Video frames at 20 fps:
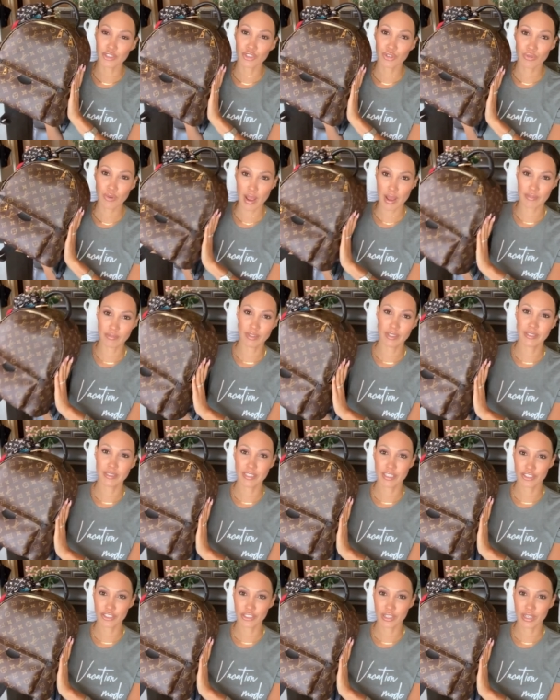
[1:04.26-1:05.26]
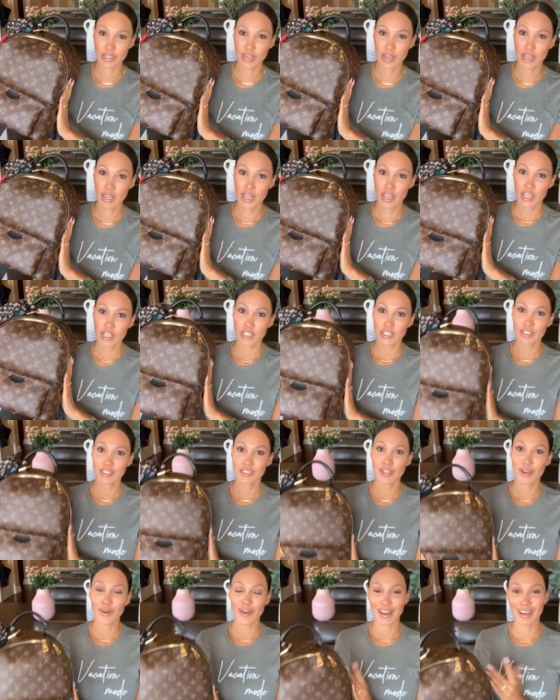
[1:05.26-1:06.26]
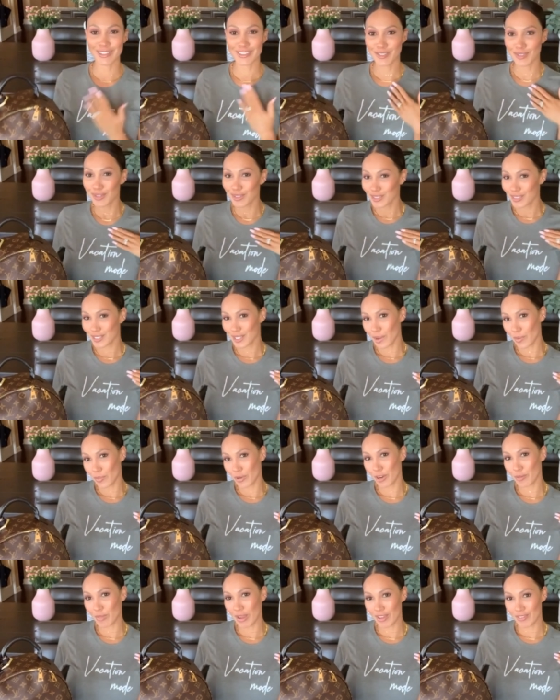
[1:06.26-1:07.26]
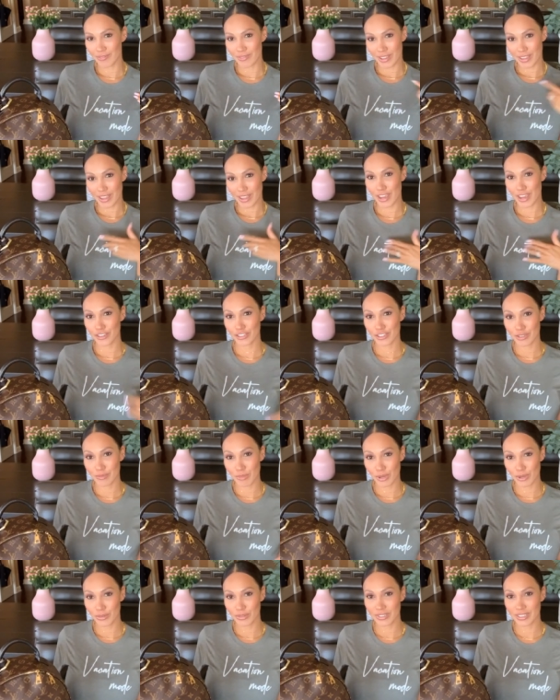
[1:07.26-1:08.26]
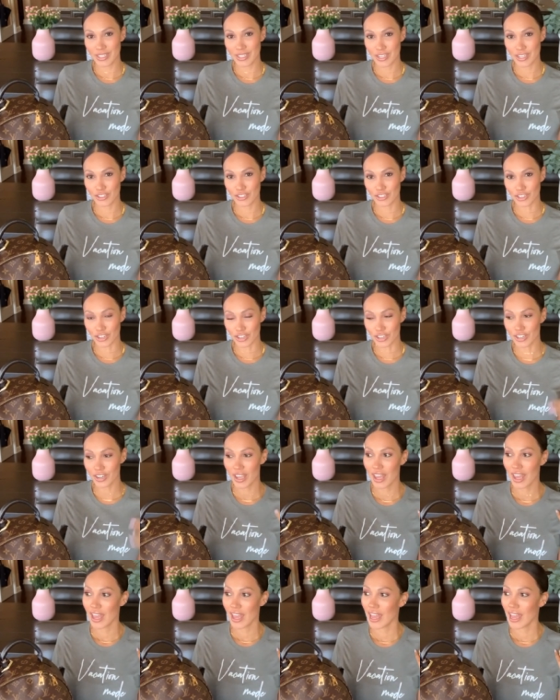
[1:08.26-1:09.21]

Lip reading: travel edition. So as you can see, I'm wearing my vacation mode t-shirt.